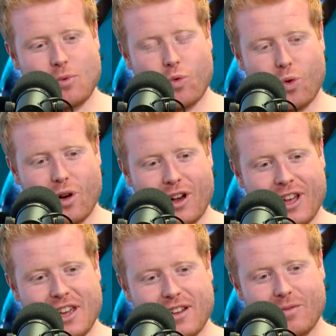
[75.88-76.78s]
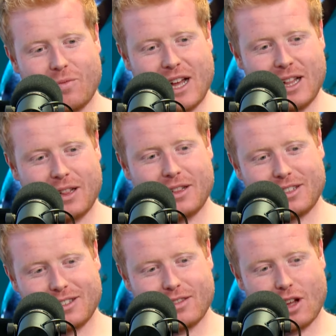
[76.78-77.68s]
Why? Well,
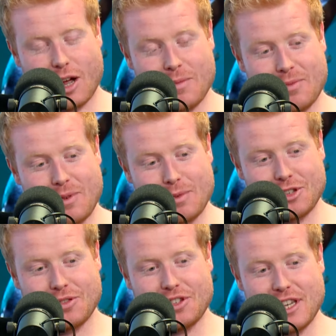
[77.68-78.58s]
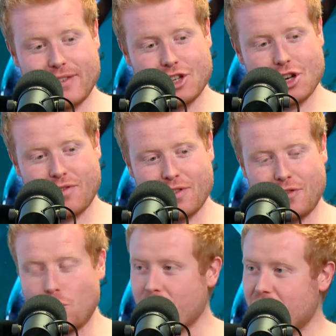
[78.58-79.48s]
I mean, we've been doing the TV show for
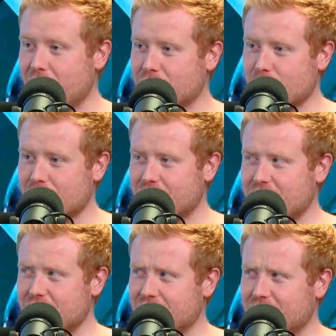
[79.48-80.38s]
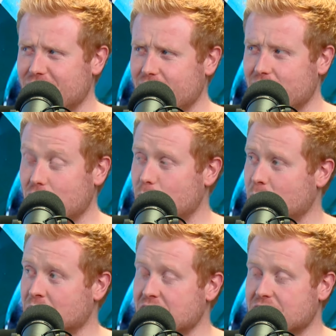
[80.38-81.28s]
4 years. We're on season
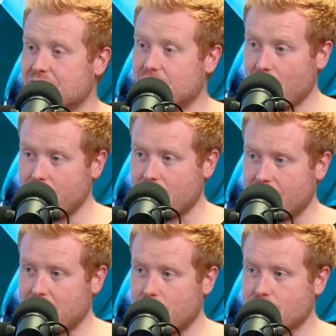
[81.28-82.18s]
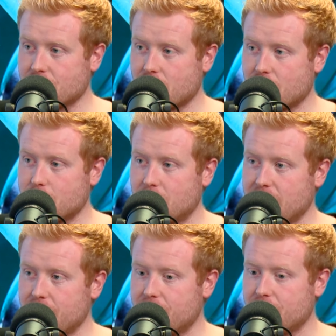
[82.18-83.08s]
five of that now, which is hard to
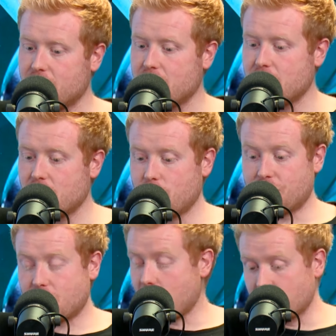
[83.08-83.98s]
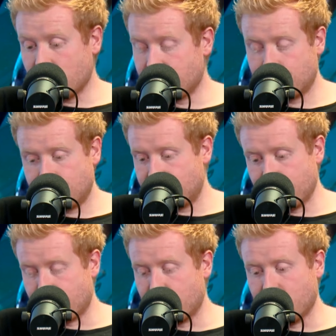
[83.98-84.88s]
believe. Wow. Which has
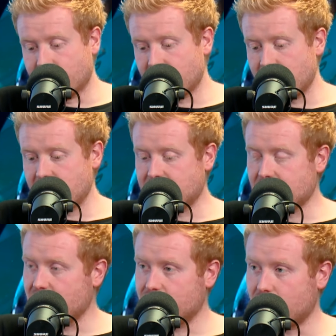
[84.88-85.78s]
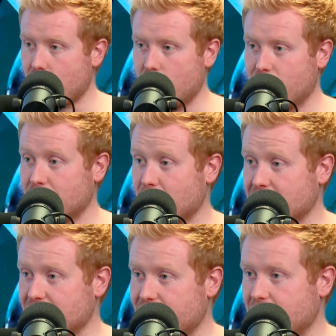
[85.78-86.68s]
been brilliant. I mean, it started in COVID. It
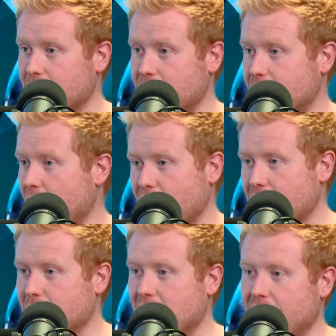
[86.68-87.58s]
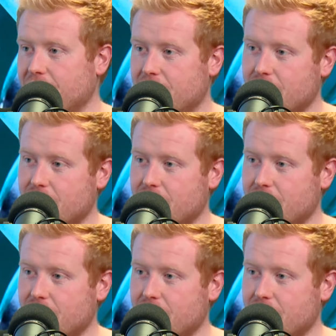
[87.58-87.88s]
wasn't even a part of the plan.